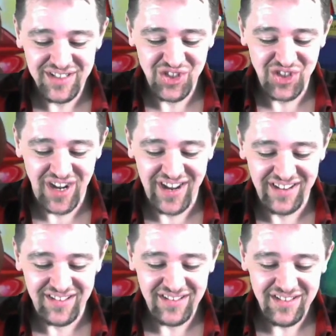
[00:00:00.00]
Giant,
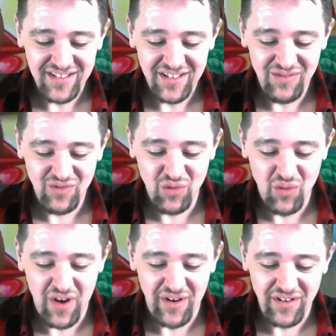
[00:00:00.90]
Root
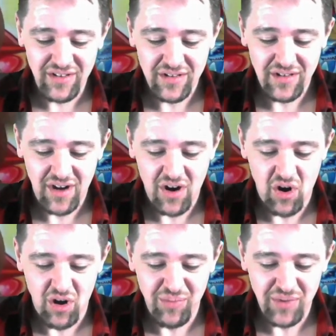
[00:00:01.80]
Water,
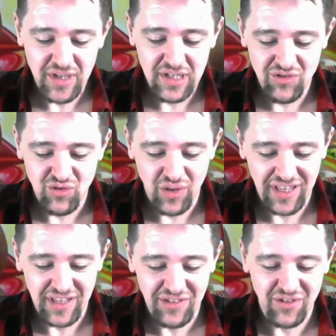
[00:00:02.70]
Harp, Drooling
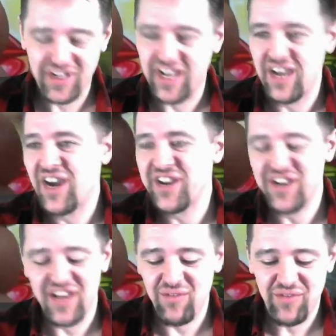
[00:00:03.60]
Lizard. Yeah, I didn't
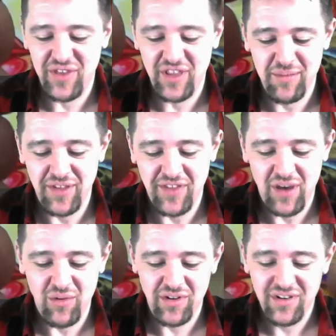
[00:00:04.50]
have a feeling about that
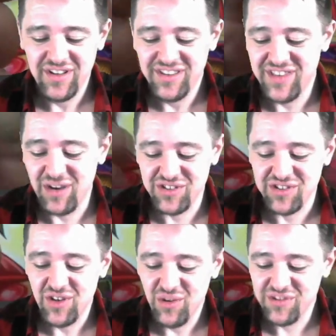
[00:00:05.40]
one. That was,
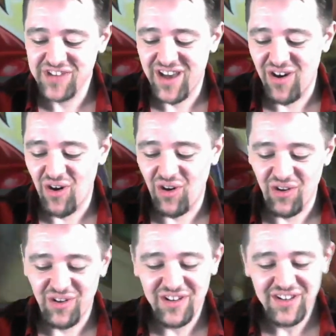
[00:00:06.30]
was that all
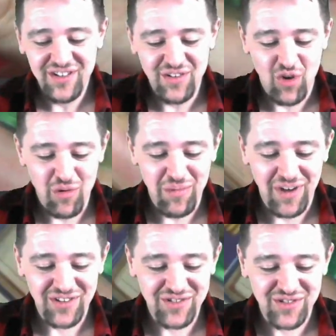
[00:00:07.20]
normal
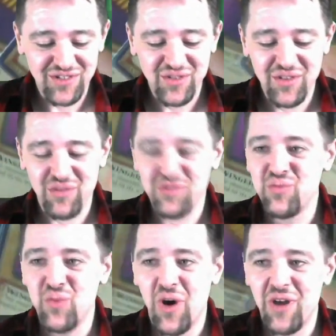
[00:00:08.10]
monsters? There was
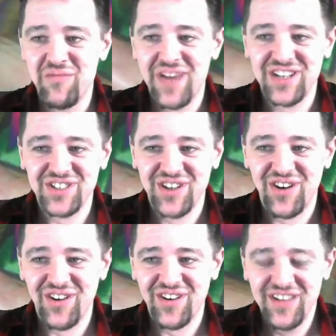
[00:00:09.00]
one magic
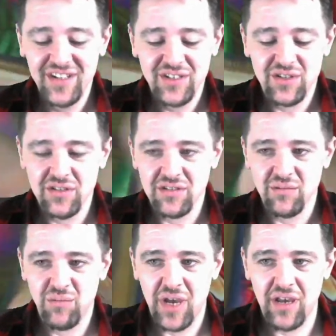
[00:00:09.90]
card. She's a
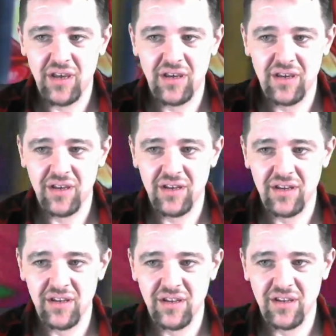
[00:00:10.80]

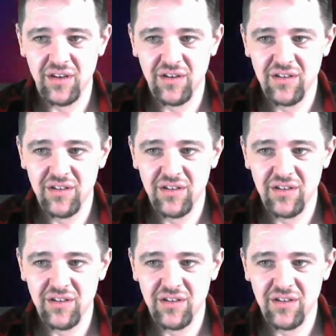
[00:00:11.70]
man-eater.